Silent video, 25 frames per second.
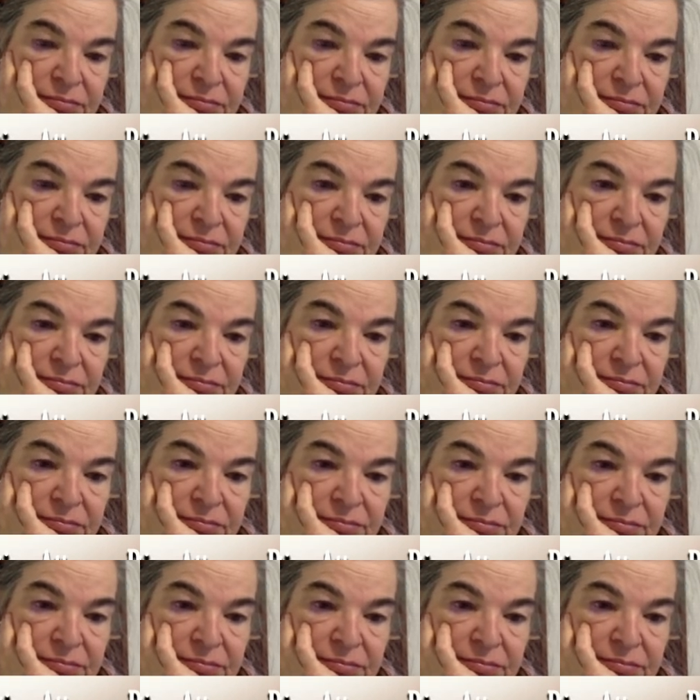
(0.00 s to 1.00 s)

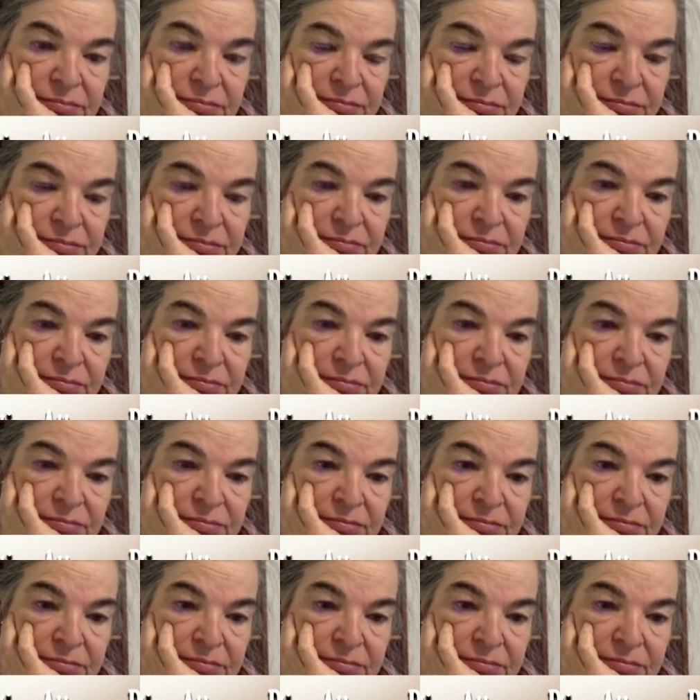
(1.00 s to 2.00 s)

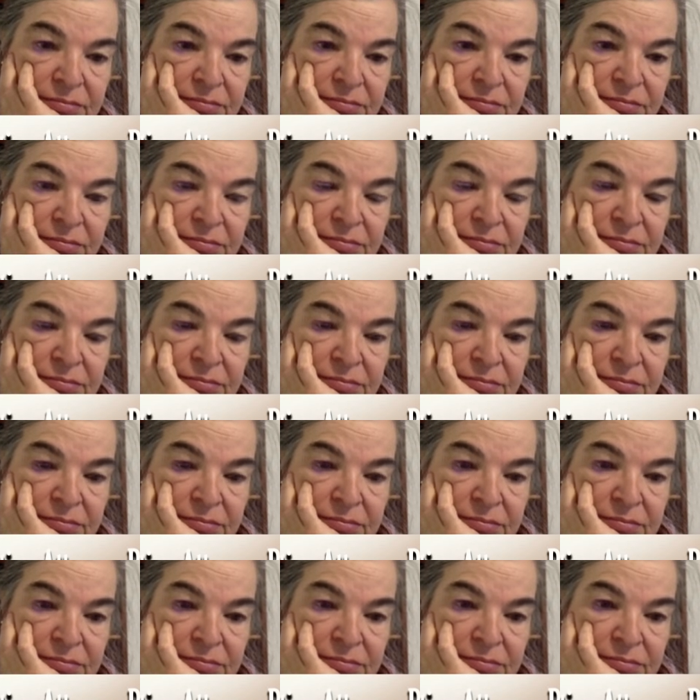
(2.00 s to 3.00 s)

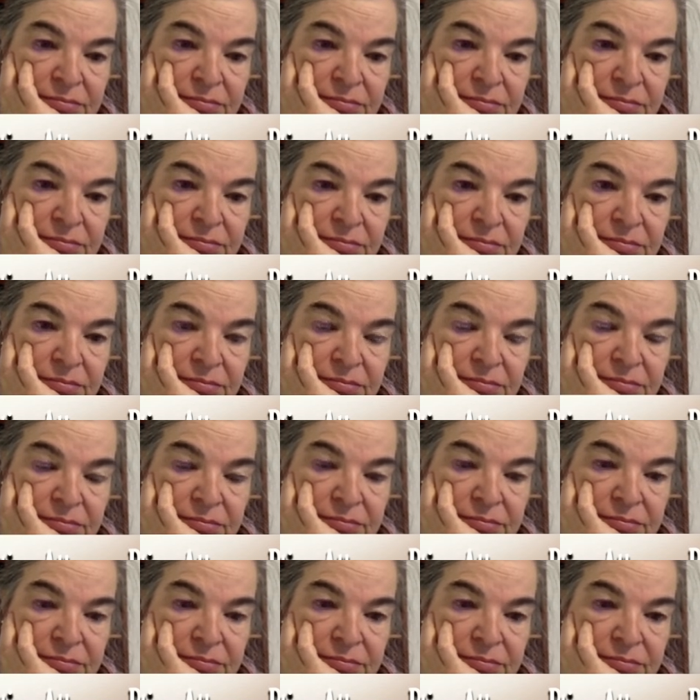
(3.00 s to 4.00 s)

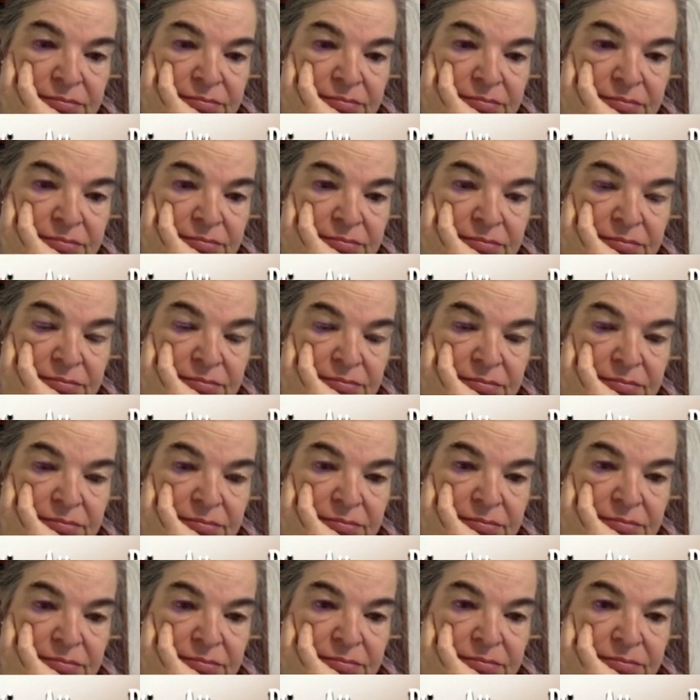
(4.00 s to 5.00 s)

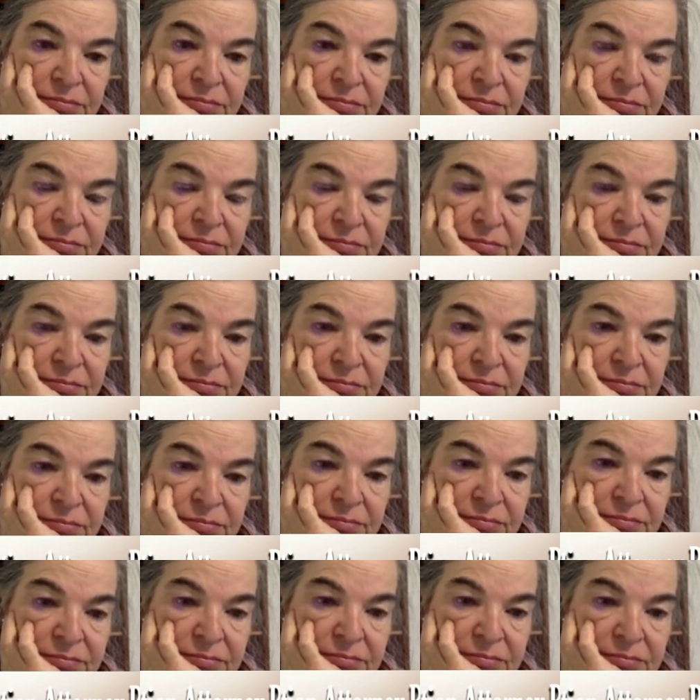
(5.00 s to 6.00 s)

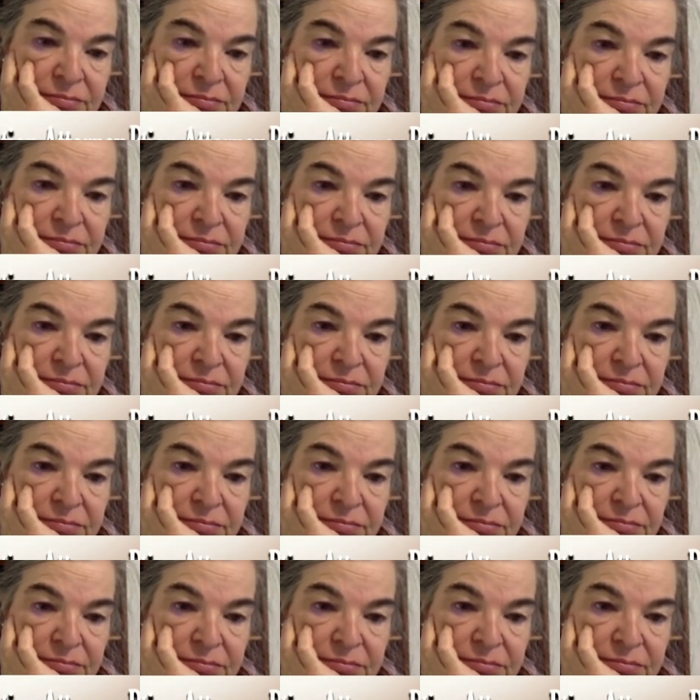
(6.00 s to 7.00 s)

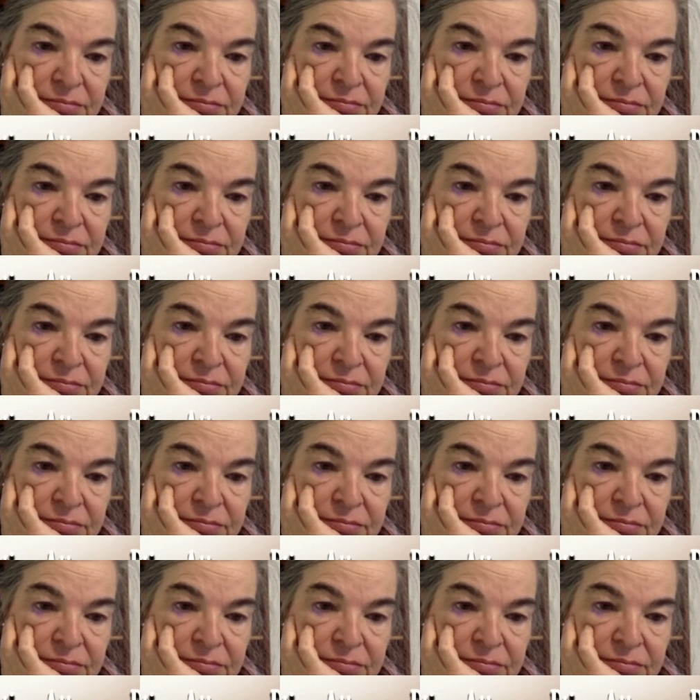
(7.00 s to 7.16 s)
[no speech]